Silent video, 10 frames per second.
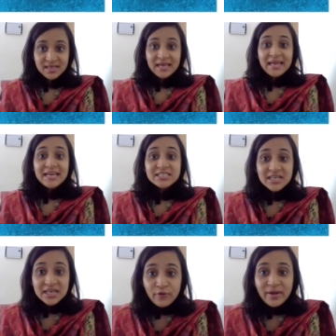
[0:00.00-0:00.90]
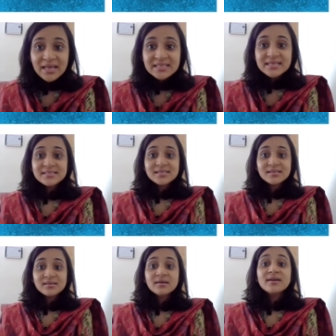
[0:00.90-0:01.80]
It increases
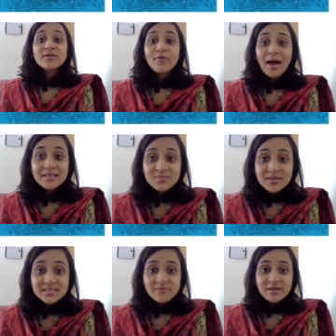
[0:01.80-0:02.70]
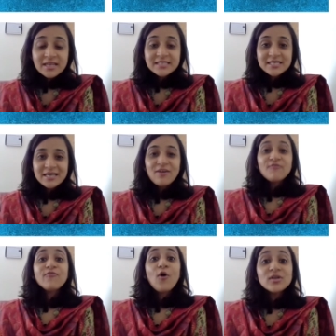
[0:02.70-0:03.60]
the transmissibility
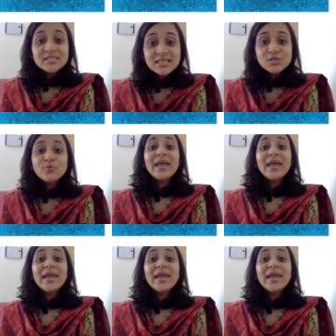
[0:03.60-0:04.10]
40 to